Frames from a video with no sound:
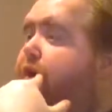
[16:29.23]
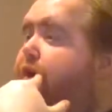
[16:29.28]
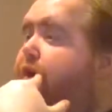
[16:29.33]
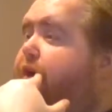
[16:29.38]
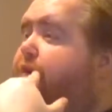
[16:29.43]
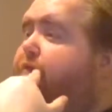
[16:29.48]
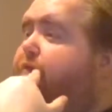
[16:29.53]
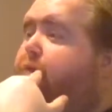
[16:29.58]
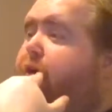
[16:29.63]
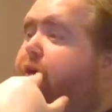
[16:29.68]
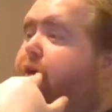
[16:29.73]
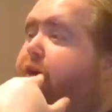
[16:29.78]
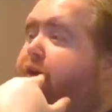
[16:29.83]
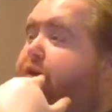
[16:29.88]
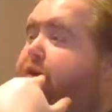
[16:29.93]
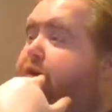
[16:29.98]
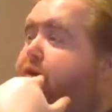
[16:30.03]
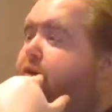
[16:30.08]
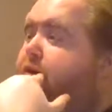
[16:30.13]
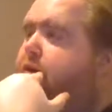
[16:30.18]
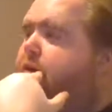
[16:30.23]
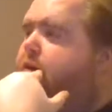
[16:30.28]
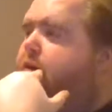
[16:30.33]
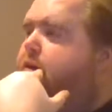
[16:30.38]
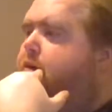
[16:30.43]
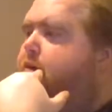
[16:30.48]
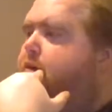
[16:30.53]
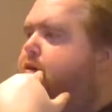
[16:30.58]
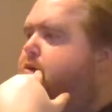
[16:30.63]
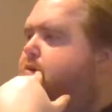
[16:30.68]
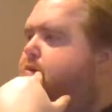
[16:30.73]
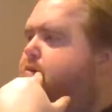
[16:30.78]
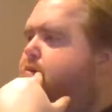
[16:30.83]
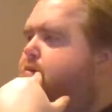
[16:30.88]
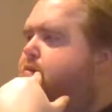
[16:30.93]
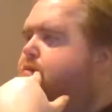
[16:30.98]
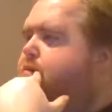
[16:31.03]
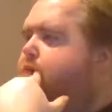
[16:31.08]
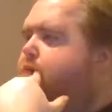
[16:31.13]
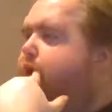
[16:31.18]
never mind.
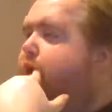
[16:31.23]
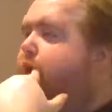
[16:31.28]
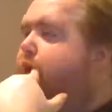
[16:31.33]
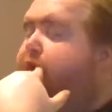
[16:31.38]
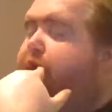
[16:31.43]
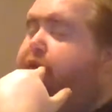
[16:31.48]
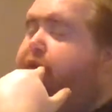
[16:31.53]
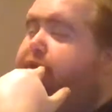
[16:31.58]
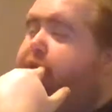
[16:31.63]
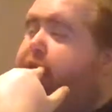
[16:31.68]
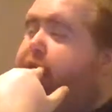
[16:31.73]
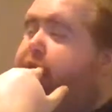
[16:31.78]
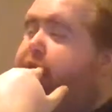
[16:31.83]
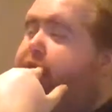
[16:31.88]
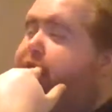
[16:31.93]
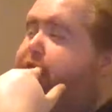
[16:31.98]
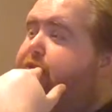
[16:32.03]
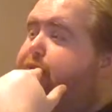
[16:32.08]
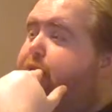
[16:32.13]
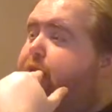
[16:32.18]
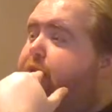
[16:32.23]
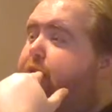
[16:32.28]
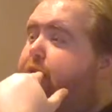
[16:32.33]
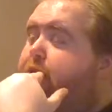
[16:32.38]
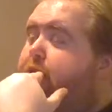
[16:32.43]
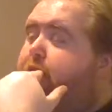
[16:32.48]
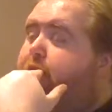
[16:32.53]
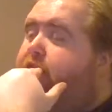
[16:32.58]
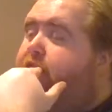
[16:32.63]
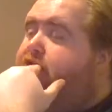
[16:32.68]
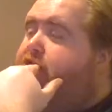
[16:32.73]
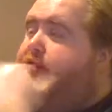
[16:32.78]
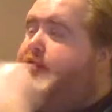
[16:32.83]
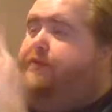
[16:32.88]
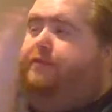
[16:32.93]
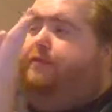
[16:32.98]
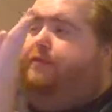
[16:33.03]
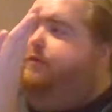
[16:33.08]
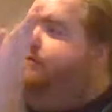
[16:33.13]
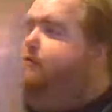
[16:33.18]
I guess I answered my own
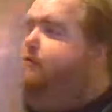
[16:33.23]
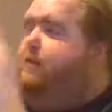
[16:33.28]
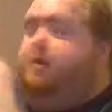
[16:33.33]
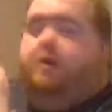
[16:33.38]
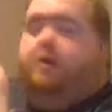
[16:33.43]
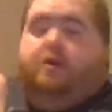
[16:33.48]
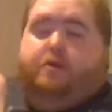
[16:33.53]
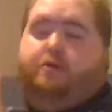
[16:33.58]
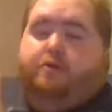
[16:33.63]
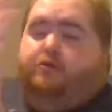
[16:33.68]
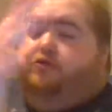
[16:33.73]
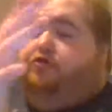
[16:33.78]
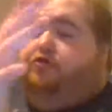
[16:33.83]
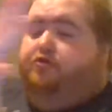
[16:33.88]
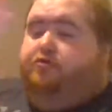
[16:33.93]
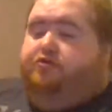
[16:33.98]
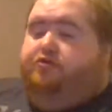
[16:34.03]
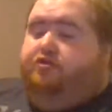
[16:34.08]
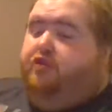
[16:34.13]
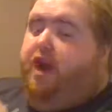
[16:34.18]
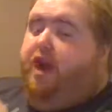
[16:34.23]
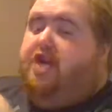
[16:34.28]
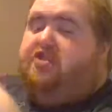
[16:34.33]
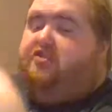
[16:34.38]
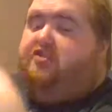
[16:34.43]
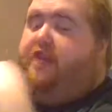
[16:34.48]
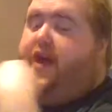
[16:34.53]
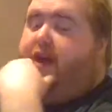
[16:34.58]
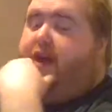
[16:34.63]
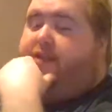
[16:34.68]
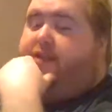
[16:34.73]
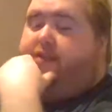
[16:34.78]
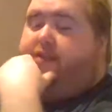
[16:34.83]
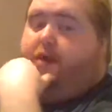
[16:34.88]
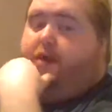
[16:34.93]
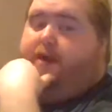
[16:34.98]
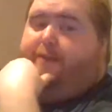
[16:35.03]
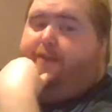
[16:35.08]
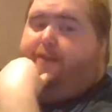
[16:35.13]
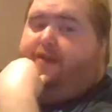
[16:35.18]
question. Scratch that.
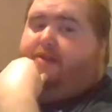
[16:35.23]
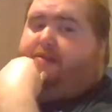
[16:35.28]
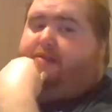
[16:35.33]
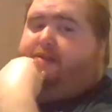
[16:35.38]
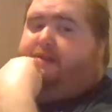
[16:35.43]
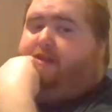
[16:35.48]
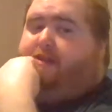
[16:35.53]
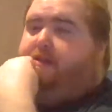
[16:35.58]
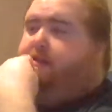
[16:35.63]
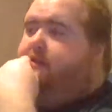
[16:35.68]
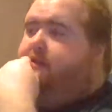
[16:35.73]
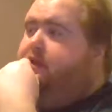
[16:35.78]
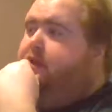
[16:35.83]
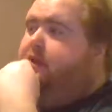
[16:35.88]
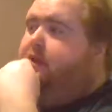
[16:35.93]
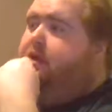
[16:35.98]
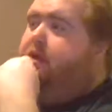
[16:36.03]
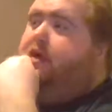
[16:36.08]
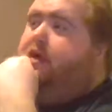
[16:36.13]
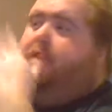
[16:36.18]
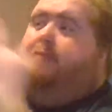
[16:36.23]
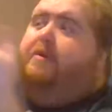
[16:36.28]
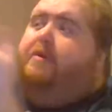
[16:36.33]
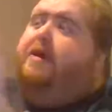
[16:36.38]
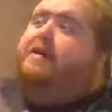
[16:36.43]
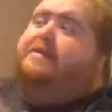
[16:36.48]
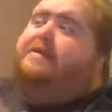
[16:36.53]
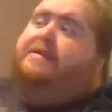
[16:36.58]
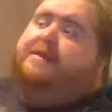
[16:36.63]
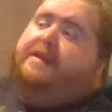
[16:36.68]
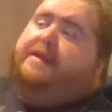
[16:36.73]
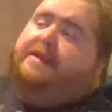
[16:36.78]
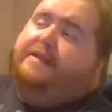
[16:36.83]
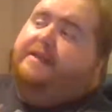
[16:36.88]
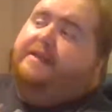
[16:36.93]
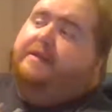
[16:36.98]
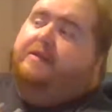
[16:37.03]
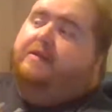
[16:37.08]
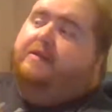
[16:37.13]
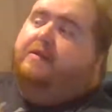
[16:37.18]
Sorry, PSN. Because
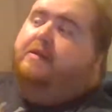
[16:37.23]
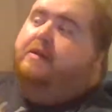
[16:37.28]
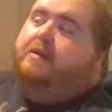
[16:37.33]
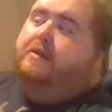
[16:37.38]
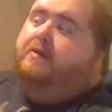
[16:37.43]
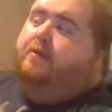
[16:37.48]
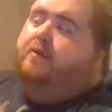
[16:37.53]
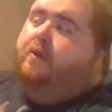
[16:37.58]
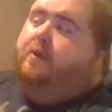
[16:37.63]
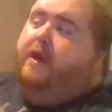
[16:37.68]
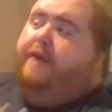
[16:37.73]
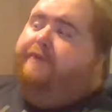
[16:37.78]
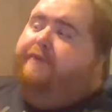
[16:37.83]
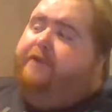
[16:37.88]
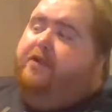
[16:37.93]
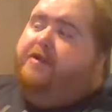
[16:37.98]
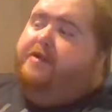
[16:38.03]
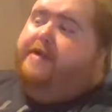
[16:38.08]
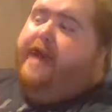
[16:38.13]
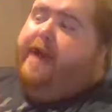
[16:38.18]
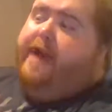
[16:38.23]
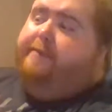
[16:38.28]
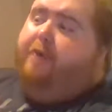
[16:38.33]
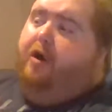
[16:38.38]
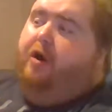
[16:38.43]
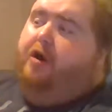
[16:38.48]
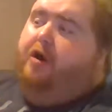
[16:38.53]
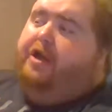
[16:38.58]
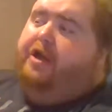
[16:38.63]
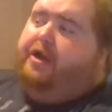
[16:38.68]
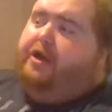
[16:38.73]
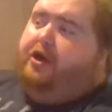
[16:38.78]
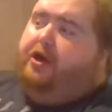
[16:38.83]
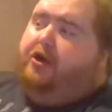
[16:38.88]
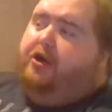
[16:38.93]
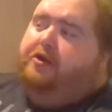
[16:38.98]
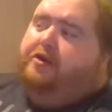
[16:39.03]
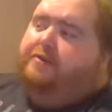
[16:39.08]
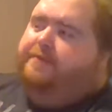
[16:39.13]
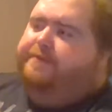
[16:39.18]
when I first came on
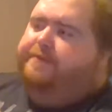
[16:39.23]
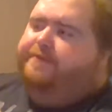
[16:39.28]
here,